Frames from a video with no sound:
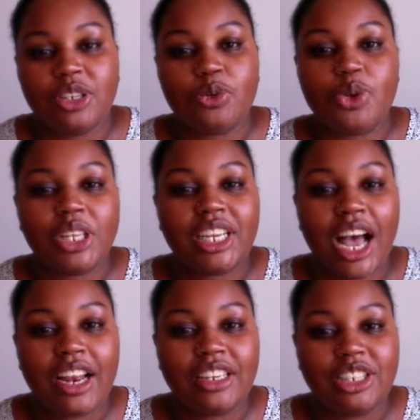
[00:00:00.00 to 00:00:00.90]
really
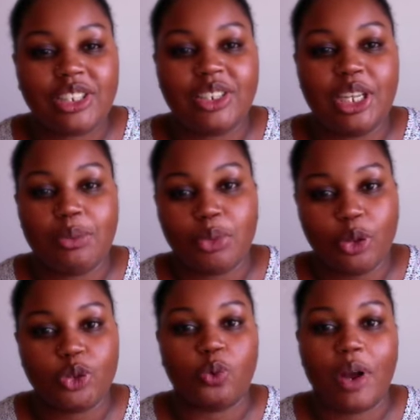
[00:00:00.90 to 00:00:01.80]
kind of just dim
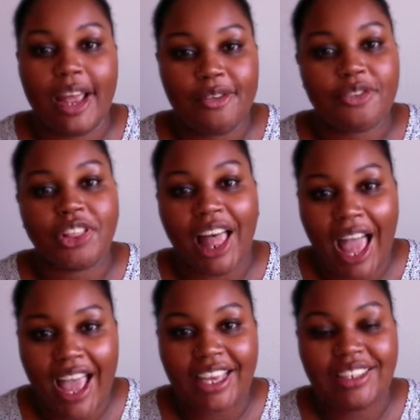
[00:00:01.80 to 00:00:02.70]
those red
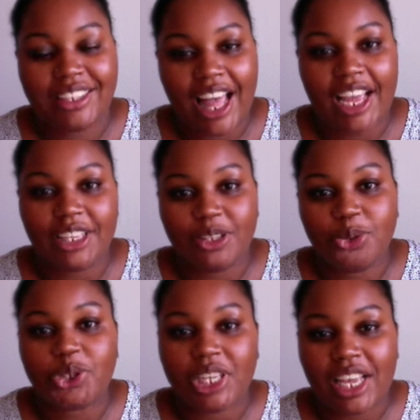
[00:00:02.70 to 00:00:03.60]
flags that you
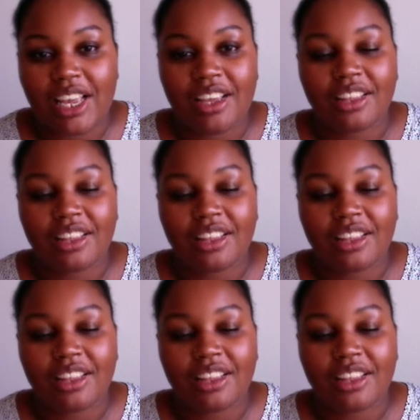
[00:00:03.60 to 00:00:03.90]
see.